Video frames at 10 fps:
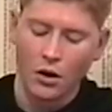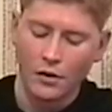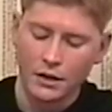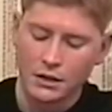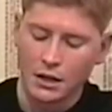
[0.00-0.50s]

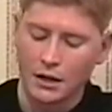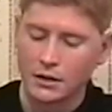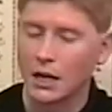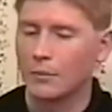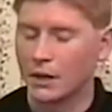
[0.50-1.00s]
all these
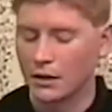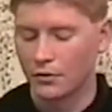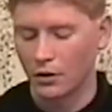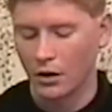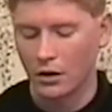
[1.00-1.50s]
layers, I believe,
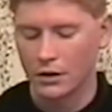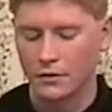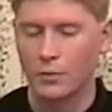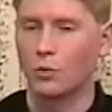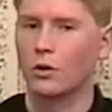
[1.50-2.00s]
were caused
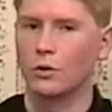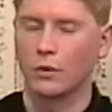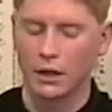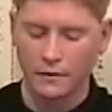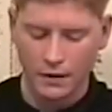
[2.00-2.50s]
from the
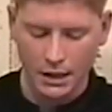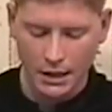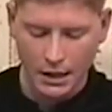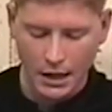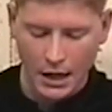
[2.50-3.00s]
worldwide flood.